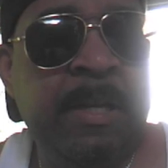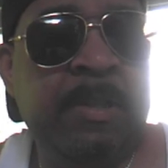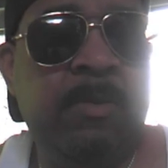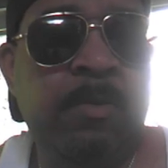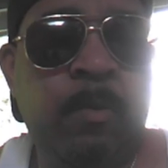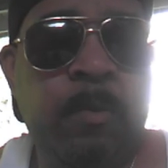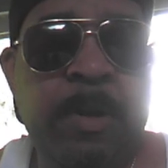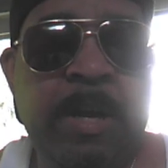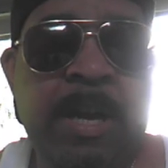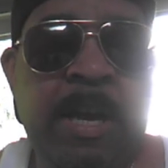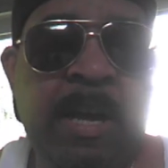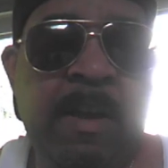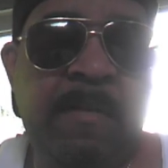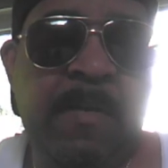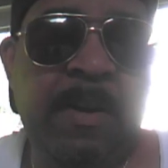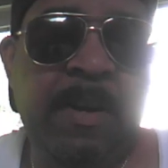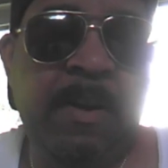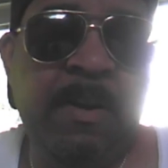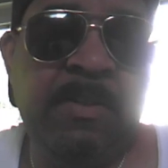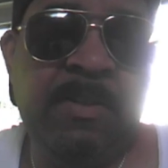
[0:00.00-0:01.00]
next one we
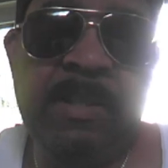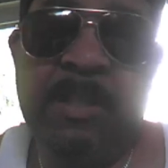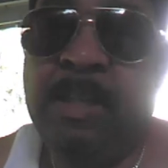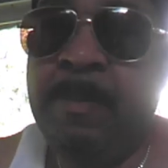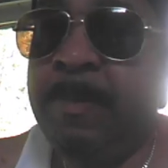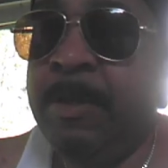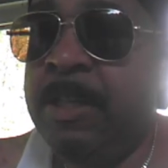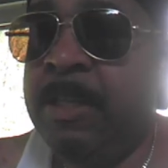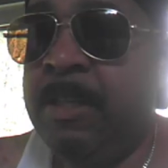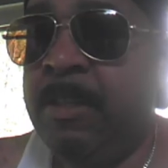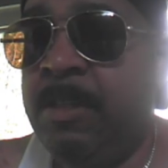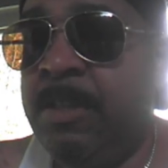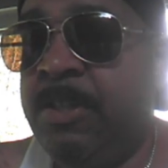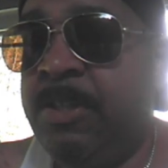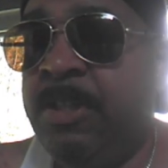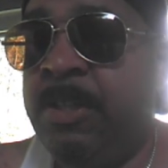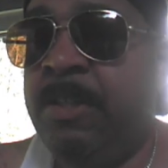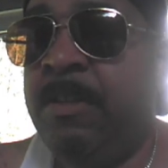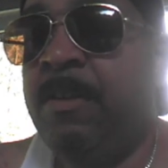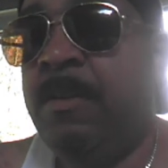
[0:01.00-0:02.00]
have here is a limited
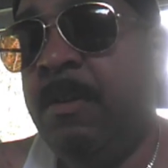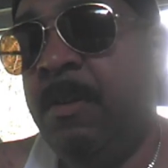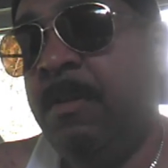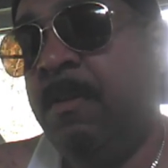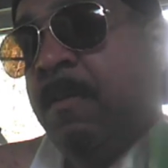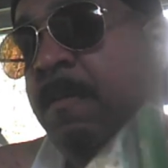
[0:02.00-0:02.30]
edition